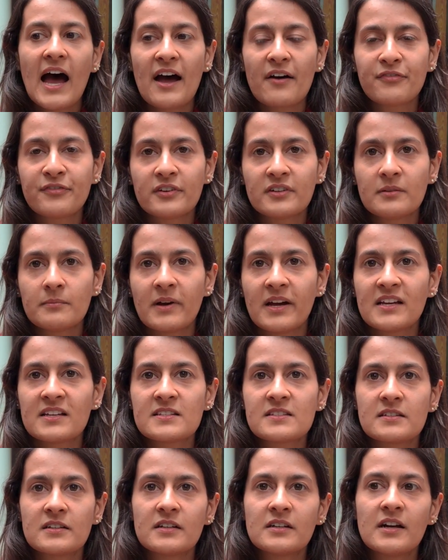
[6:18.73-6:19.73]
After the
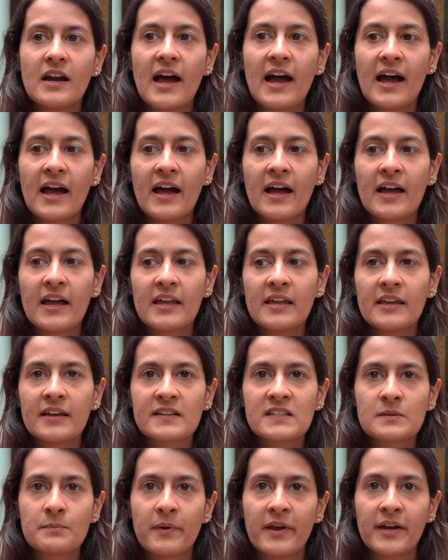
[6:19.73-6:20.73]
master, I
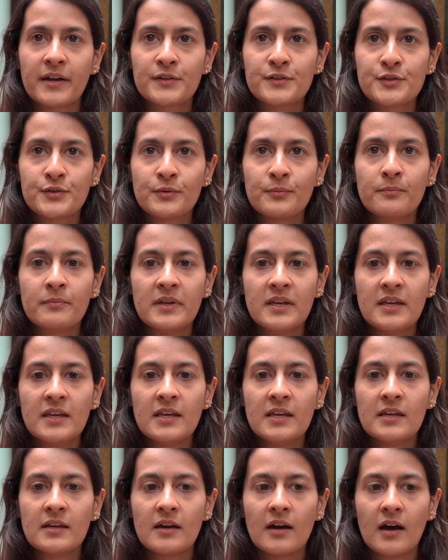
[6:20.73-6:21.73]
expect to
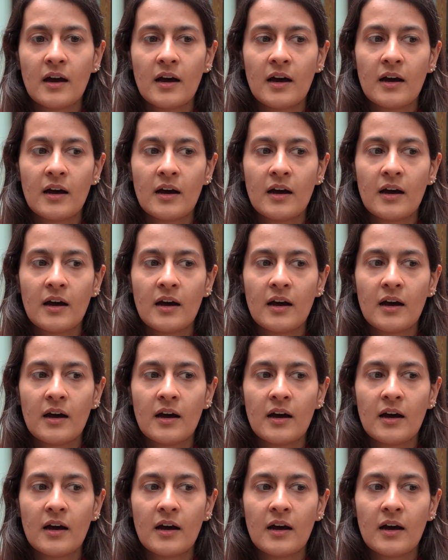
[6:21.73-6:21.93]
be